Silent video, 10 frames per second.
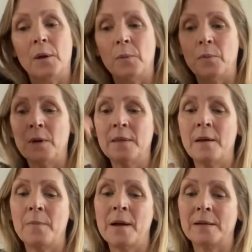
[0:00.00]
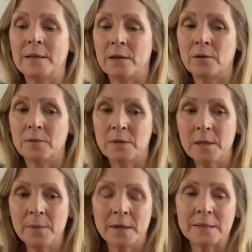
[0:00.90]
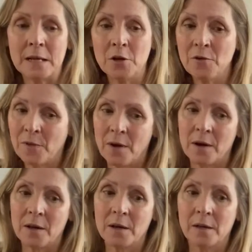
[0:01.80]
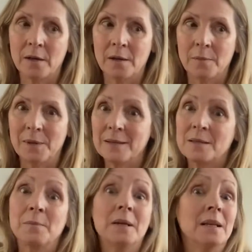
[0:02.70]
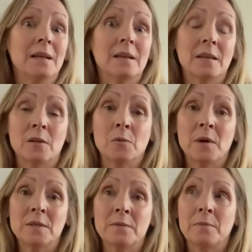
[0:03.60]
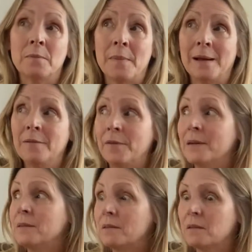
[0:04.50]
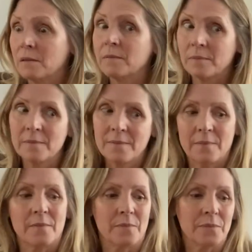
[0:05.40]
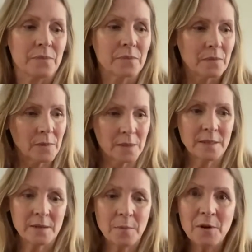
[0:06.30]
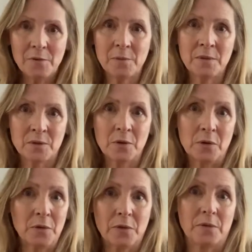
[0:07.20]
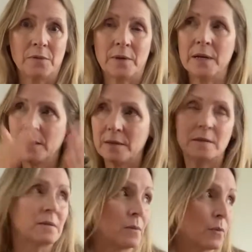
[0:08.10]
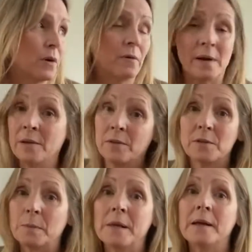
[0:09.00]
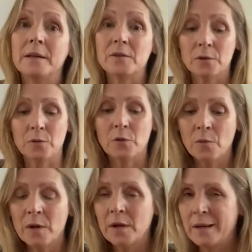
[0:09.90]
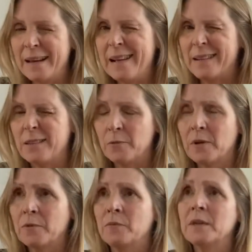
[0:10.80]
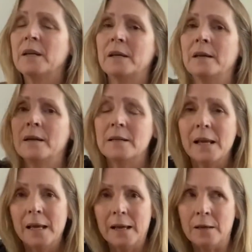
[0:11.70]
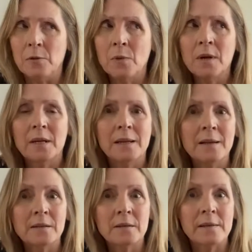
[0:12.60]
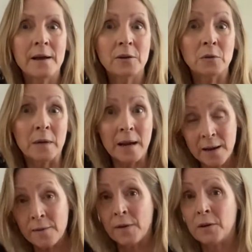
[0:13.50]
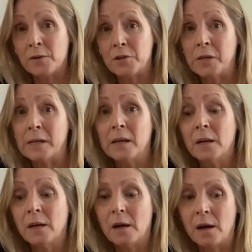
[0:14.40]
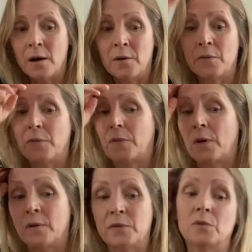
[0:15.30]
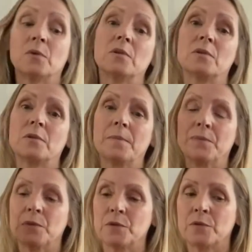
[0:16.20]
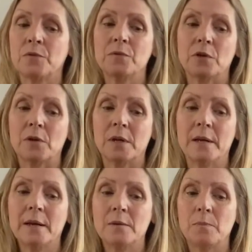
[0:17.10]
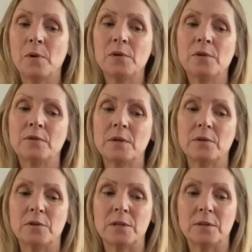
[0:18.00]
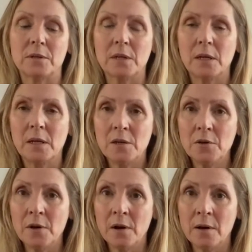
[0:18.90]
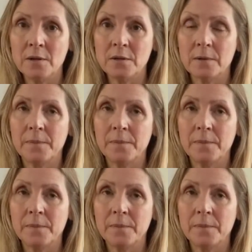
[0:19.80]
Bring that back down. See, because now because the money that you want to manifest, that's coming from this earth, right? Somewhere around this planet. So you want to connect. You want to really connect, and you want to connect to that creative energy of source. So you connect both of those energies in your heart.